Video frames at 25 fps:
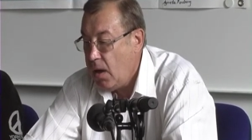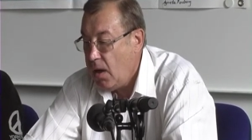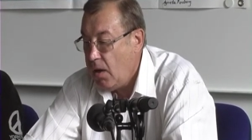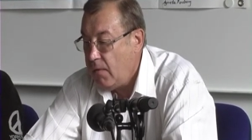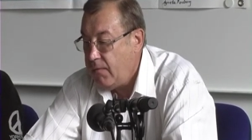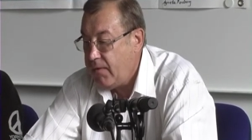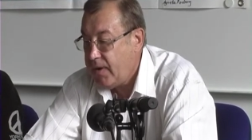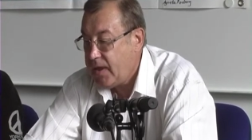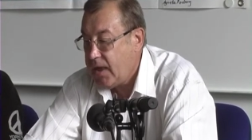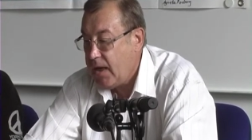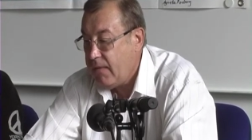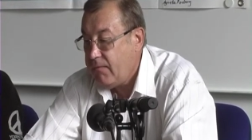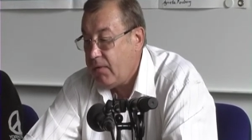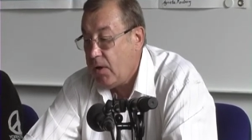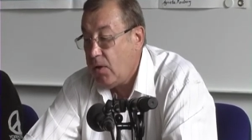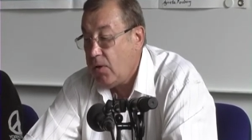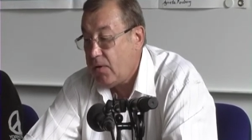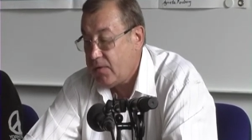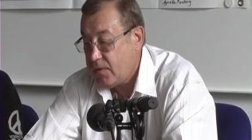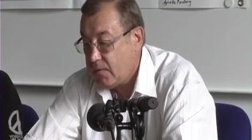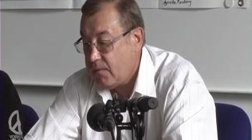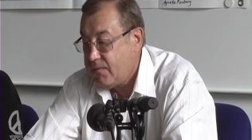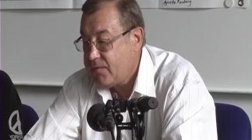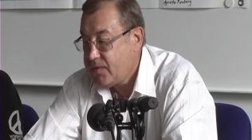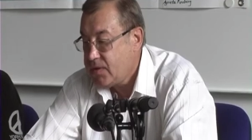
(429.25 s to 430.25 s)
We have a
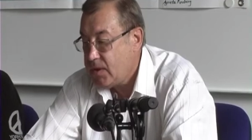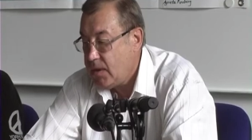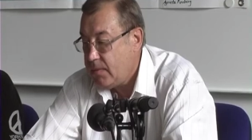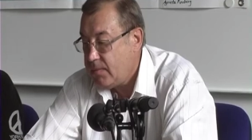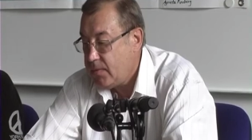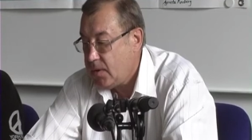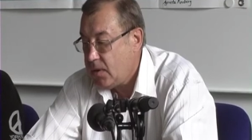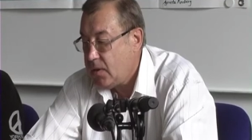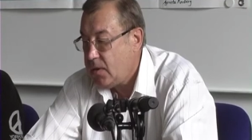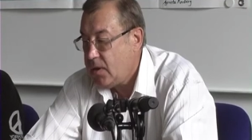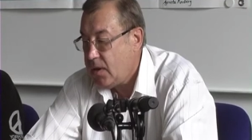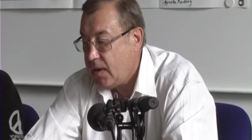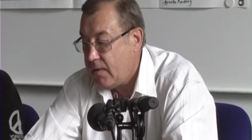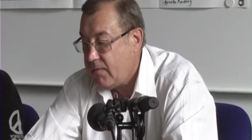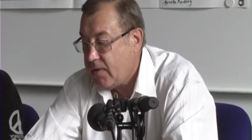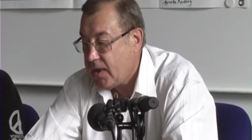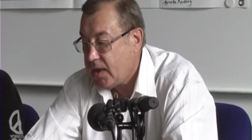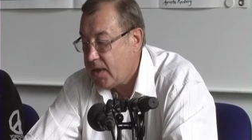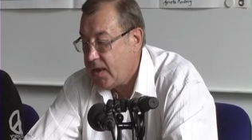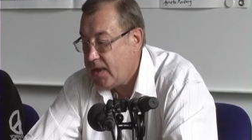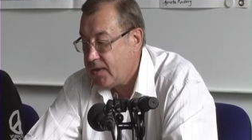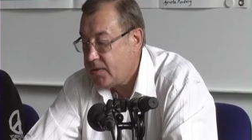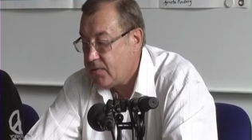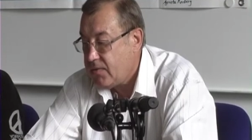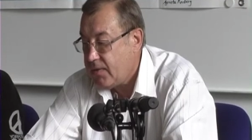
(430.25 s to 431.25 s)
lot of them in our
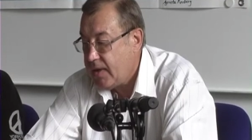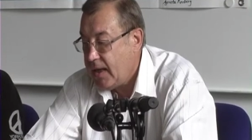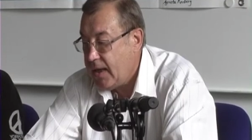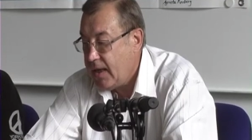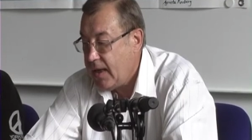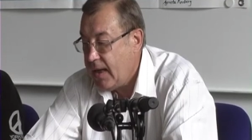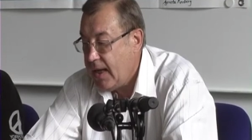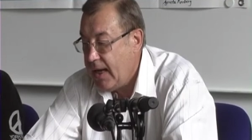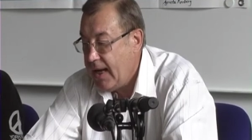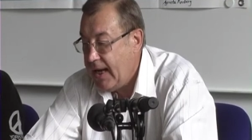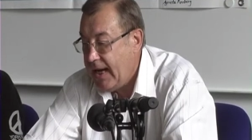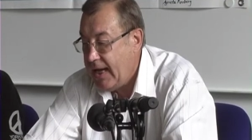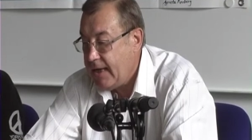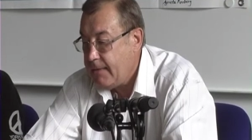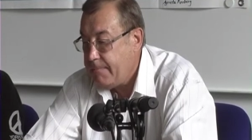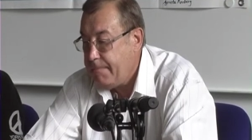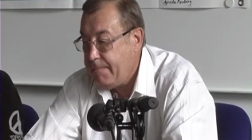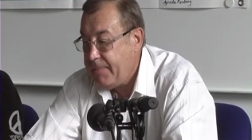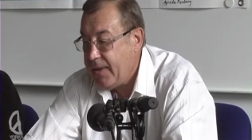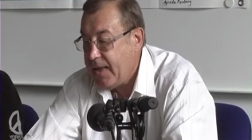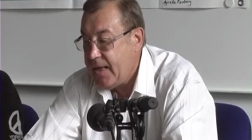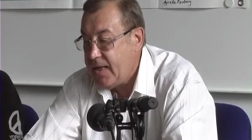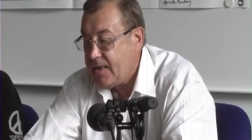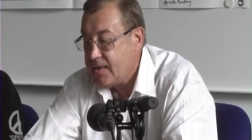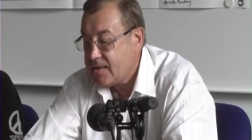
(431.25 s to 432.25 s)
country. And
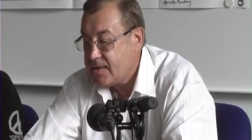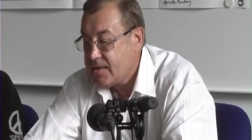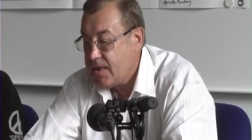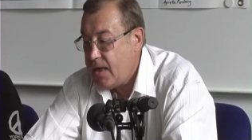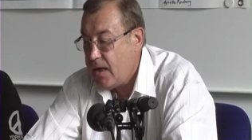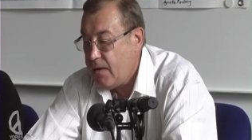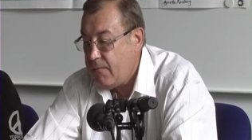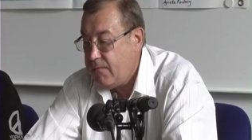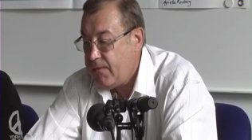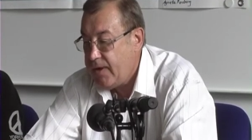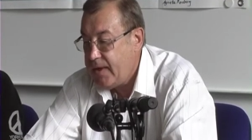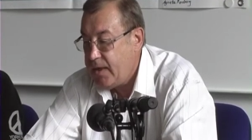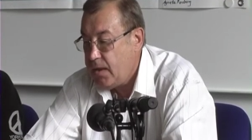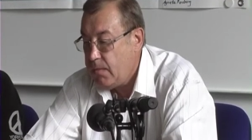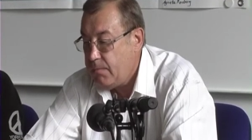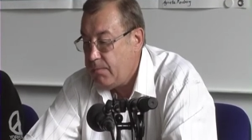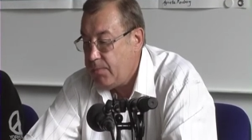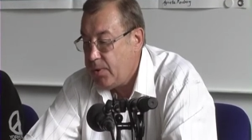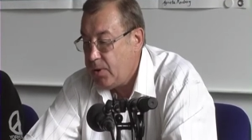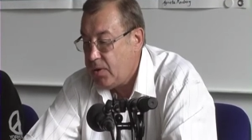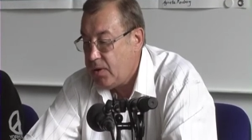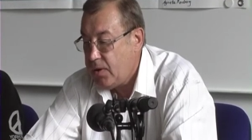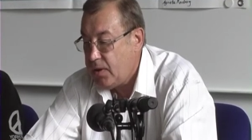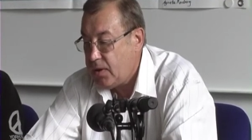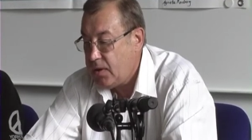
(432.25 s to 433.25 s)
place their wedding
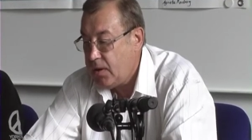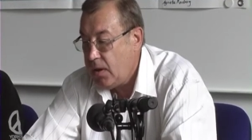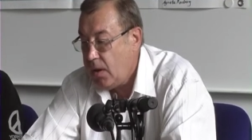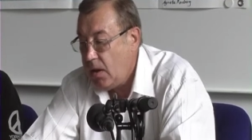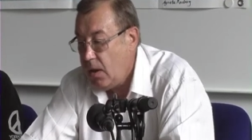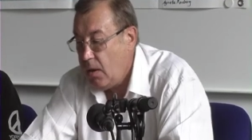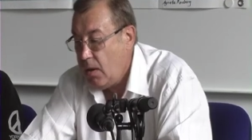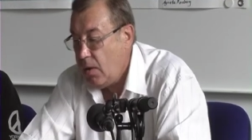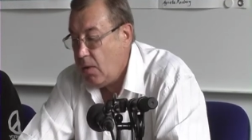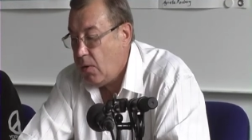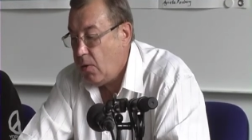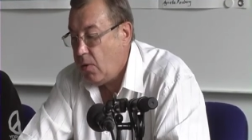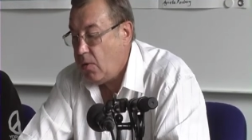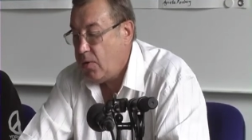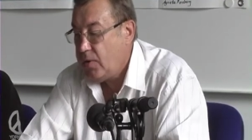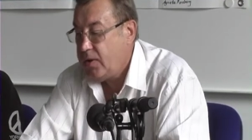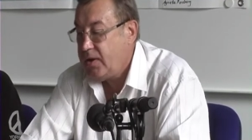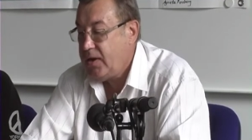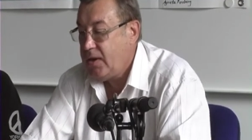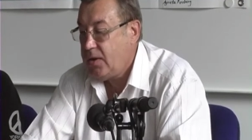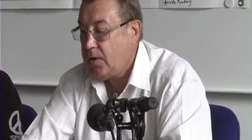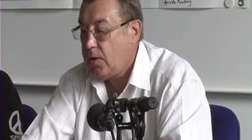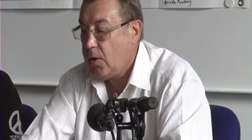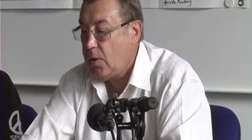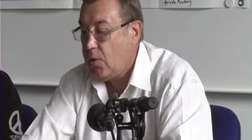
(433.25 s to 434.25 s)
bouquet
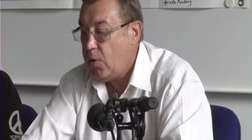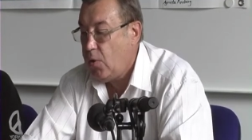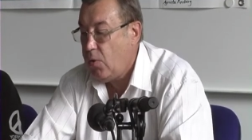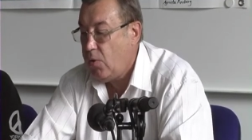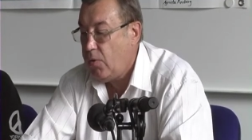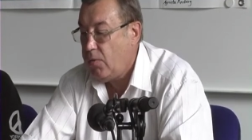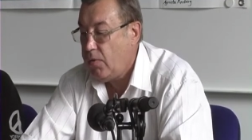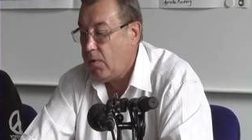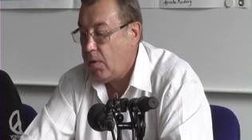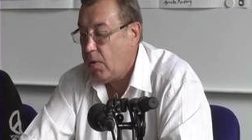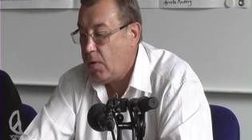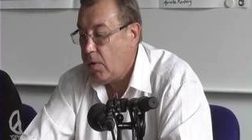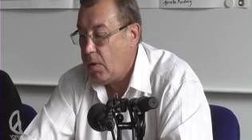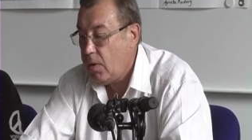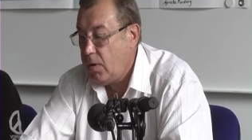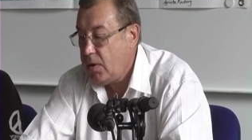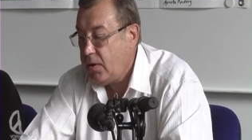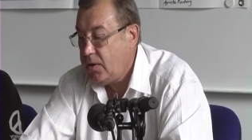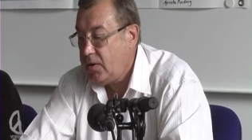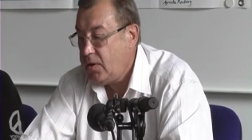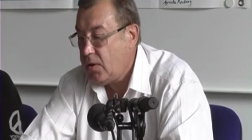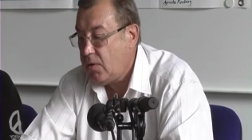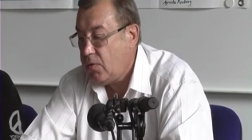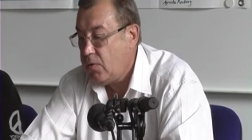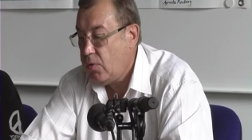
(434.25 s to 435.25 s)
in a hall
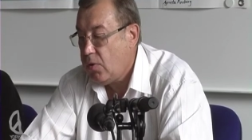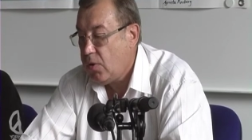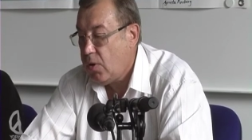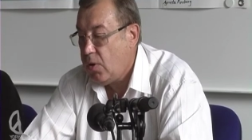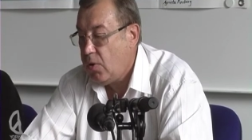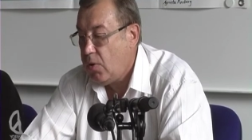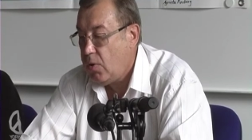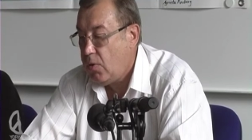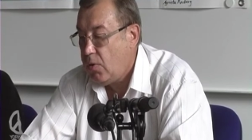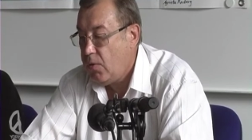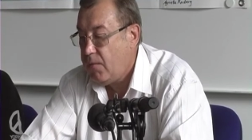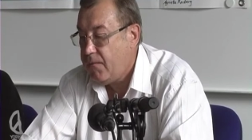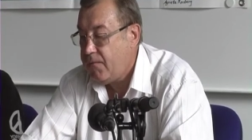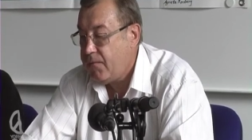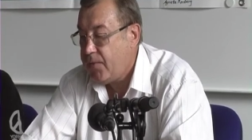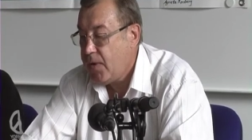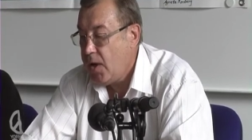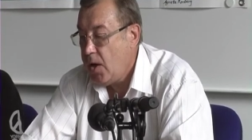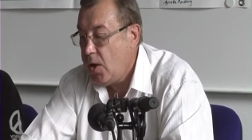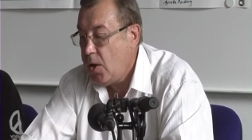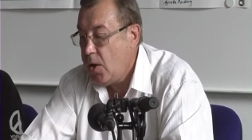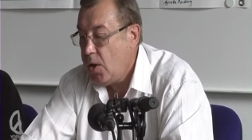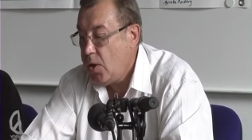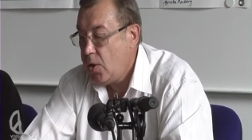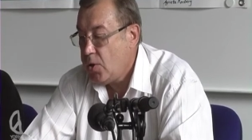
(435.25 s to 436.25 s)
of
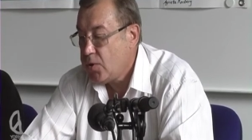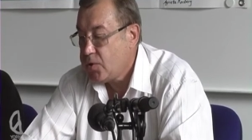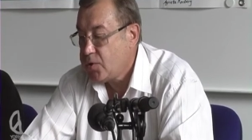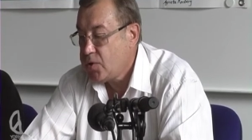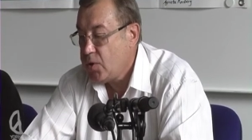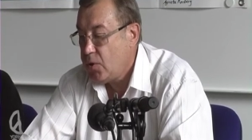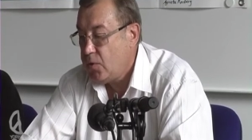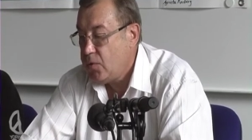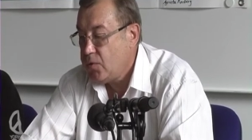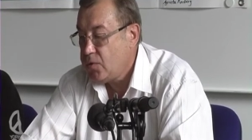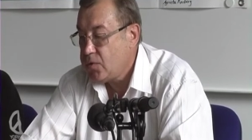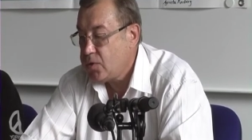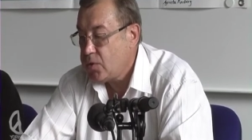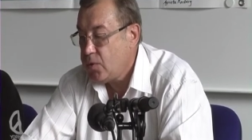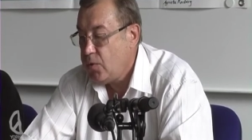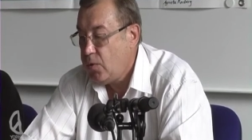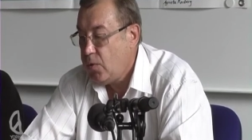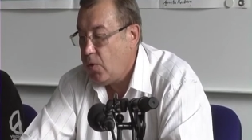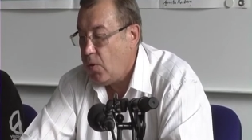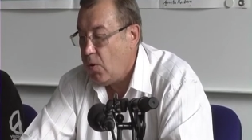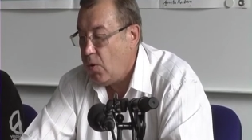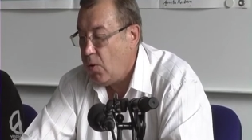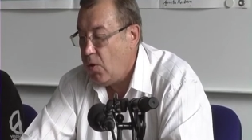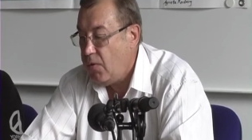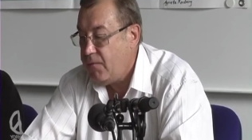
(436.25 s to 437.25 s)
those
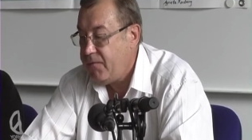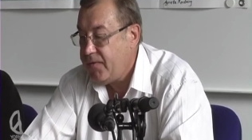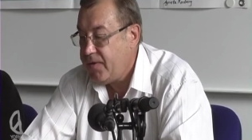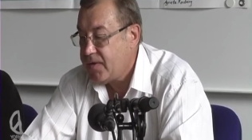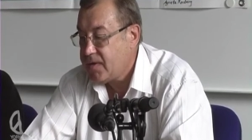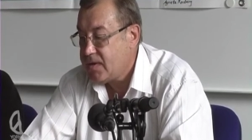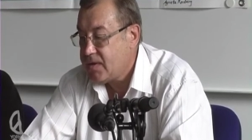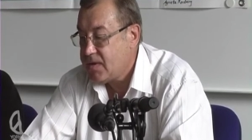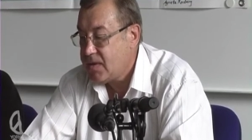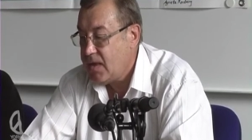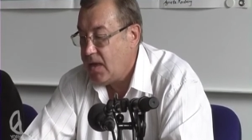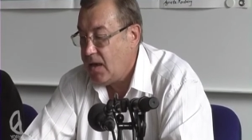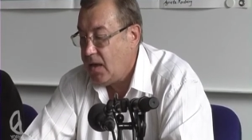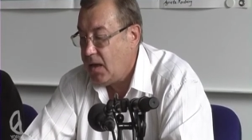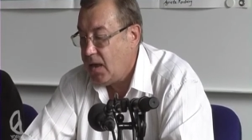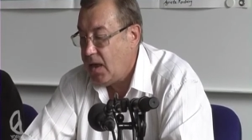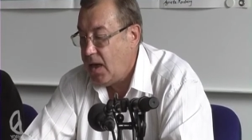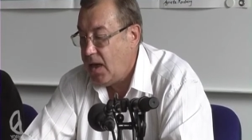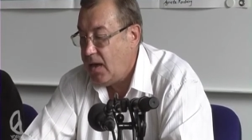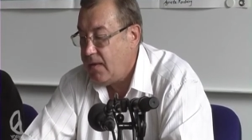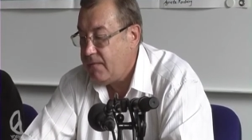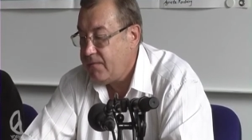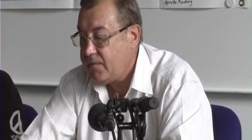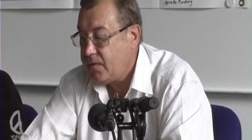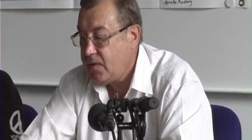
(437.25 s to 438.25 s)
who offered their
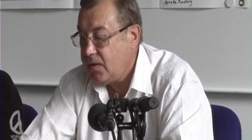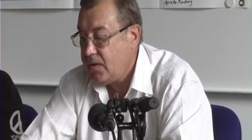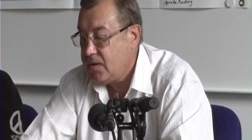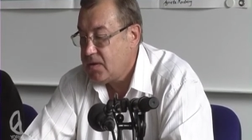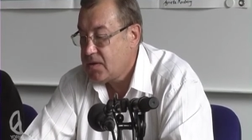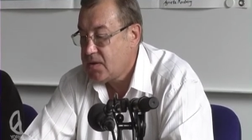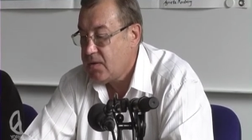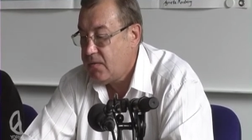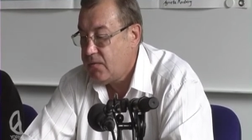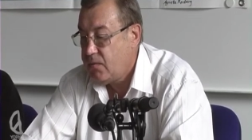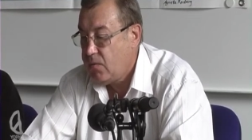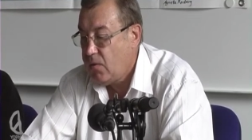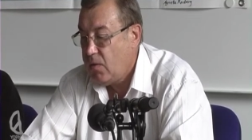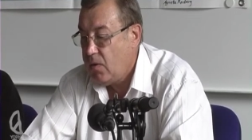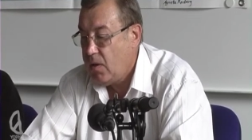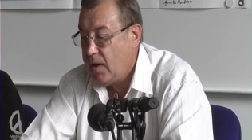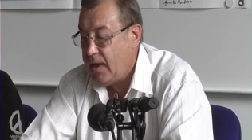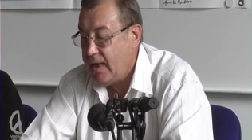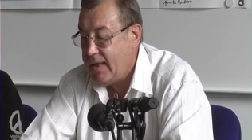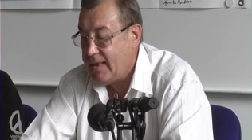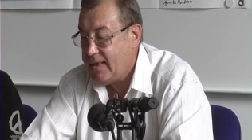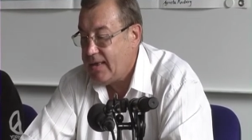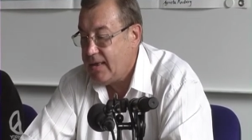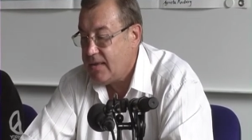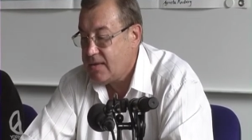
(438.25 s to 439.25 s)
life in the war
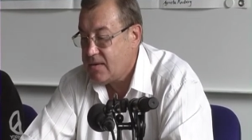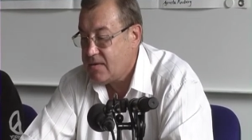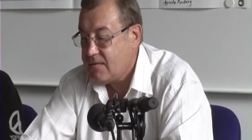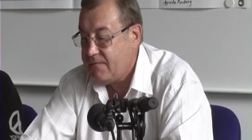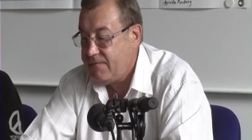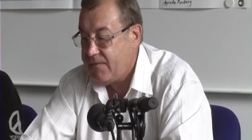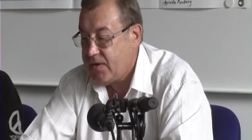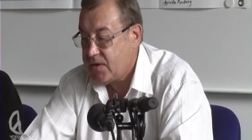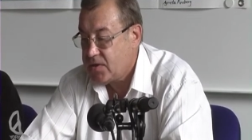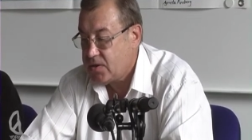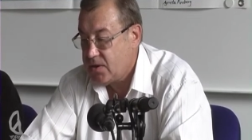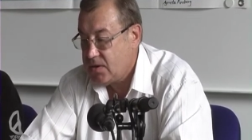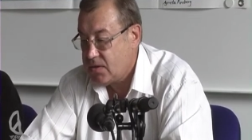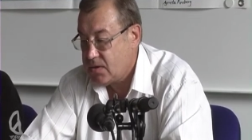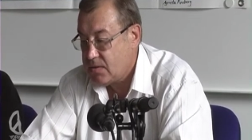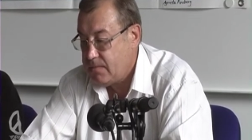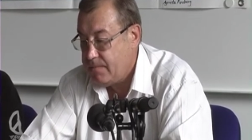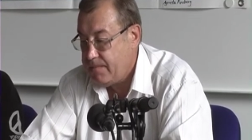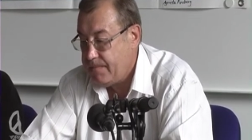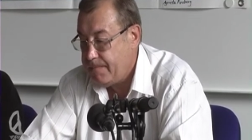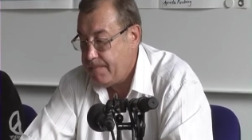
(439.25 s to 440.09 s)
against fascism.